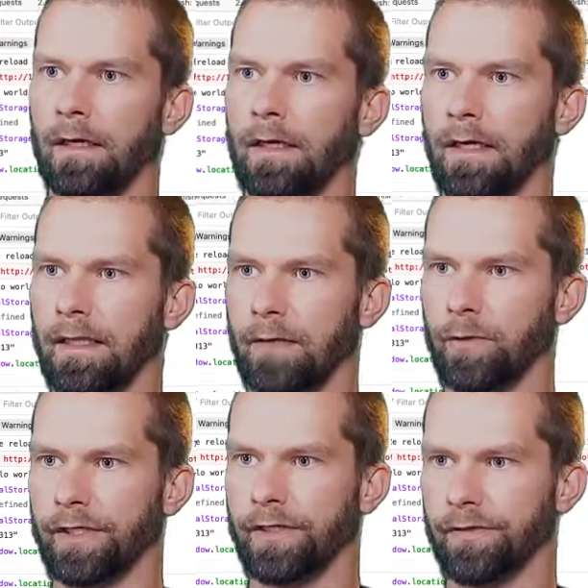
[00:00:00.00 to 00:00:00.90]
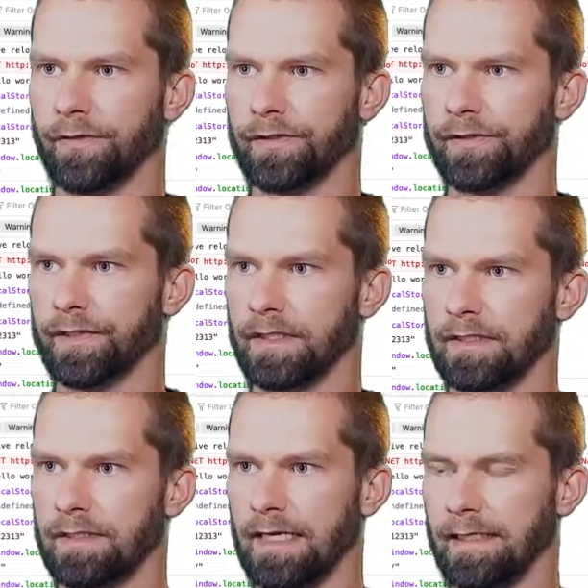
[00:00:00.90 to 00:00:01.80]
and then we could
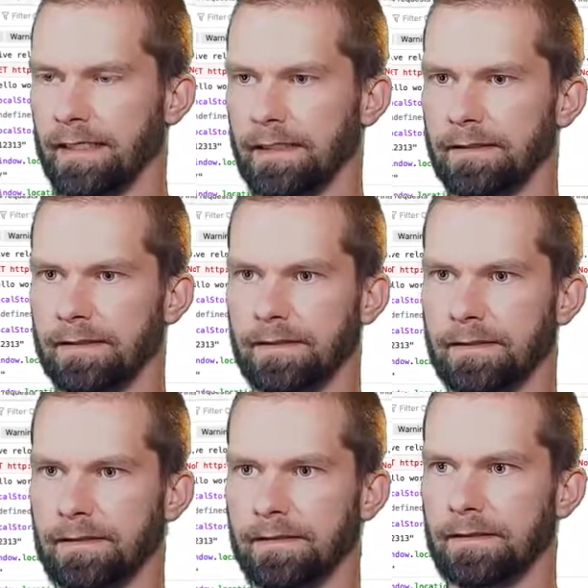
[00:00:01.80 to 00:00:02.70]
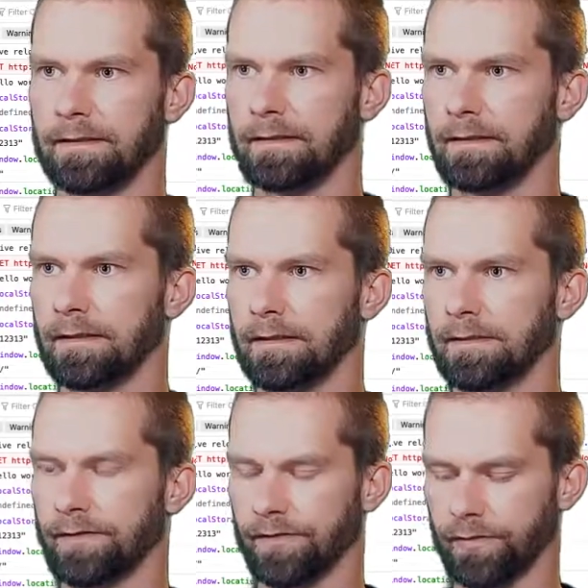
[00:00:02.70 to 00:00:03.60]
set it
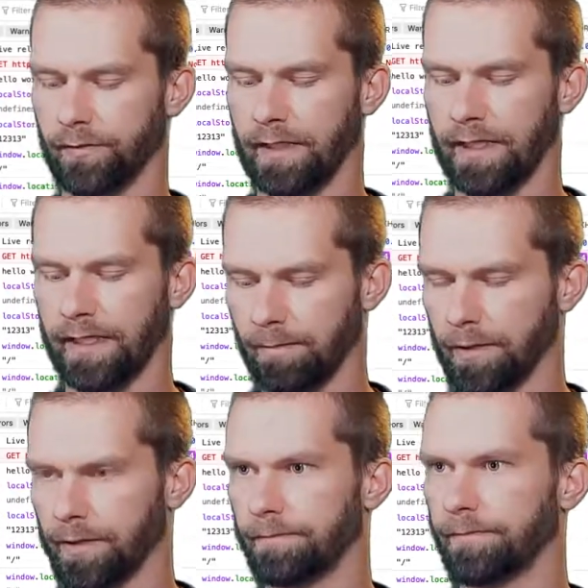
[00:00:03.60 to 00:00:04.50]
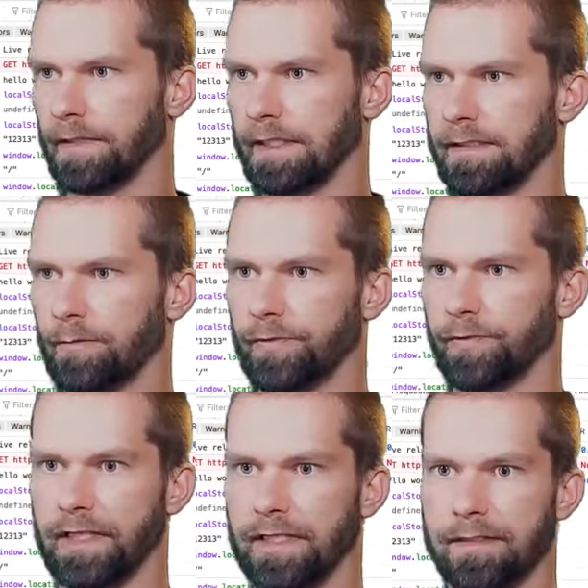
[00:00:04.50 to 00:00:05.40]
to a number. Let's say we do
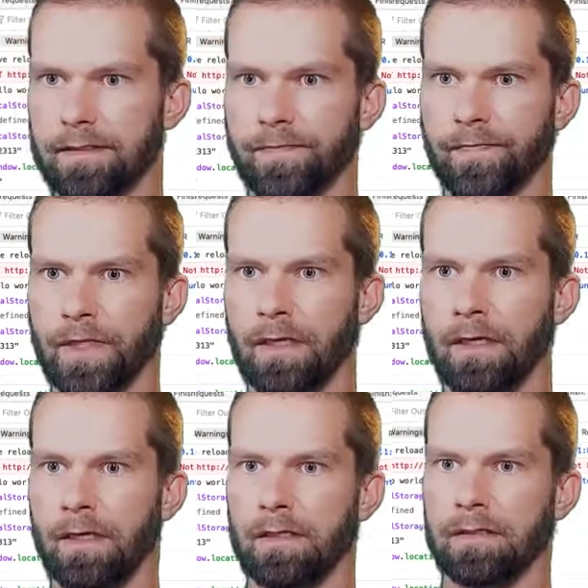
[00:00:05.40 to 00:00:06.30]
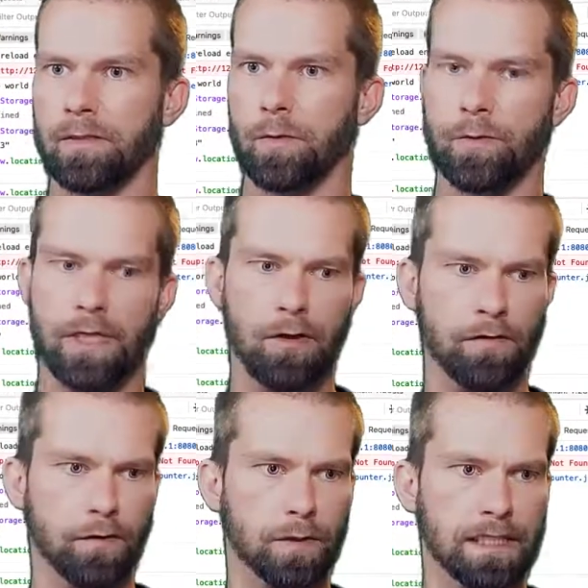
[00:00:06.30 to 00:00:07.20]
this. So when we now
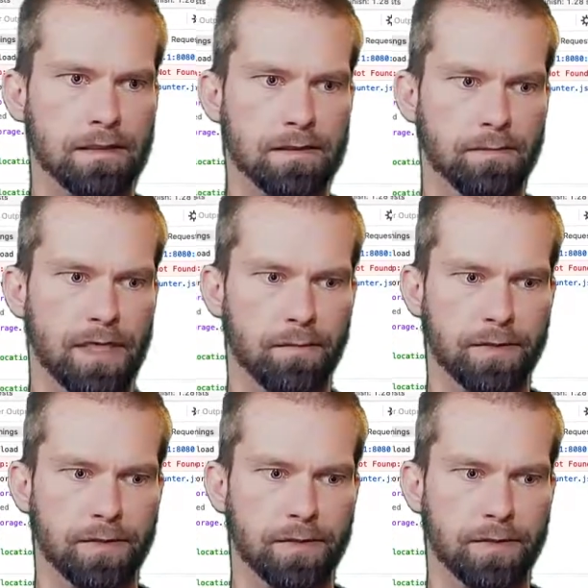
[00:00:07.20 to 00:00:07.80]
have our custom element